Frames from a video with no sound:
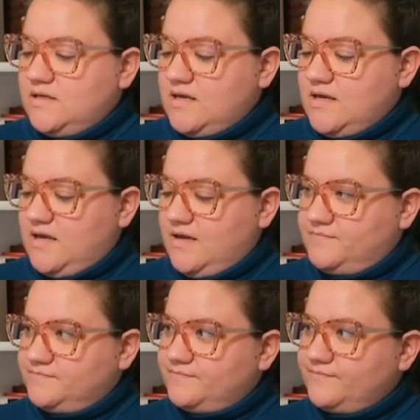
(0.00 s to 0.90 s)

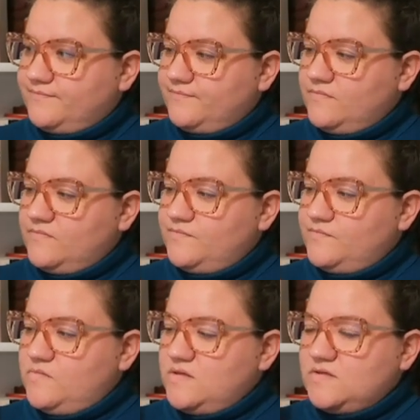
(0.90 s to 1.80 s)

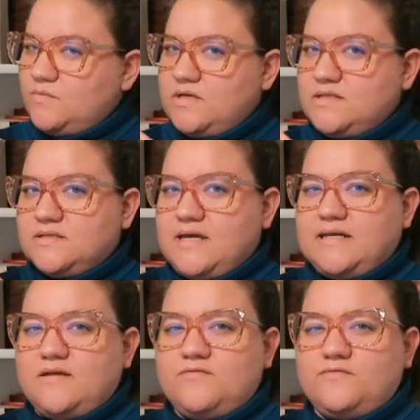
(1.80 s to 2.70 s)
This one is
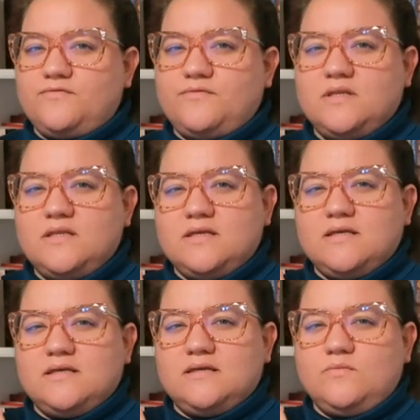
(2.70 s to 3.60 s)
kind of
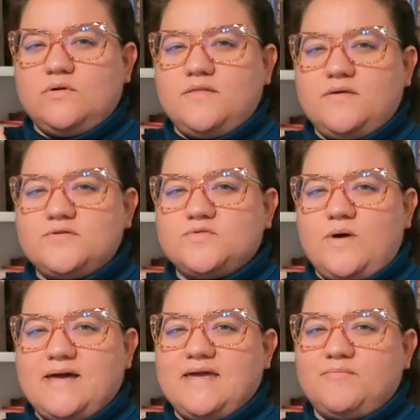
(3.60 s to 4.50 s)
one of those
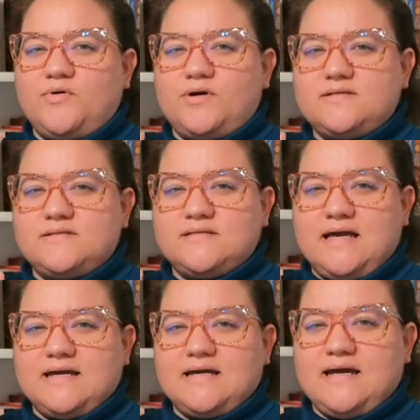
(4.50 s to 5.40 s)
YA books
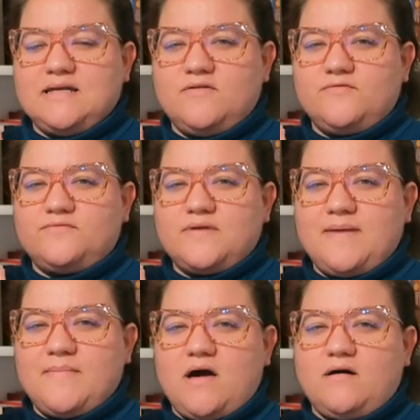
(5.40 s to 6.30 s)
that kind of
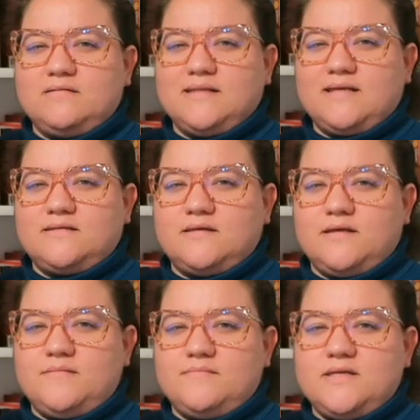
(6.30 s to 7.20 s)
came out in like
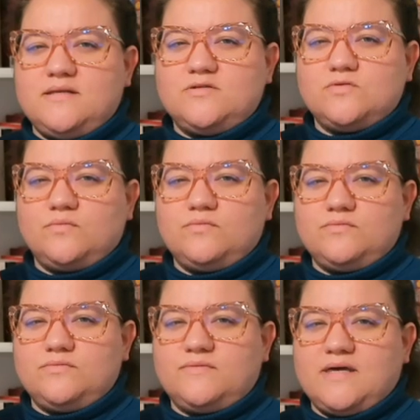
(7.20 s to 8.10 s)
the mid
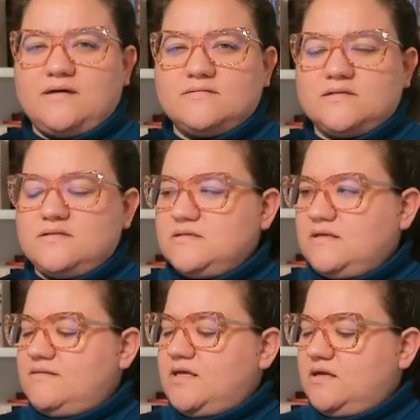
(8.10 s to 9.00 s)
2000s, I
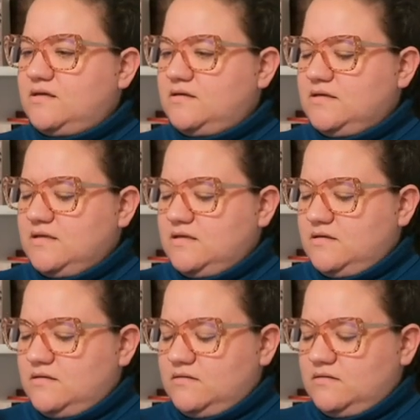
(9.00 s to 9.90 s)
think.
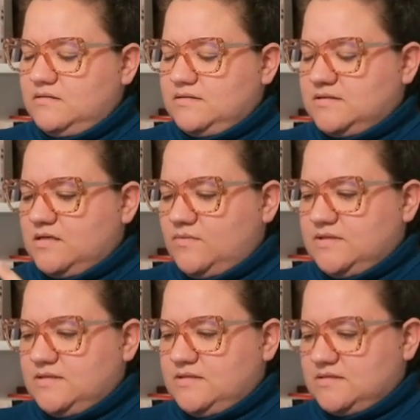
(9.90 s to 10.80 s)
Let's see,
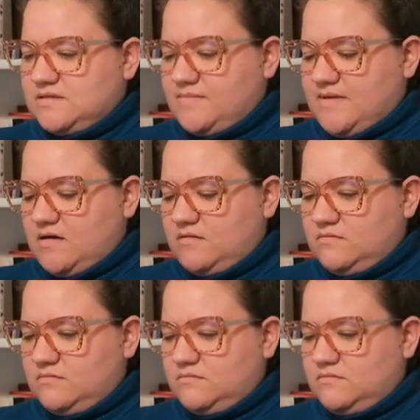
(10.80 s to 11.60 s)
when did this come out?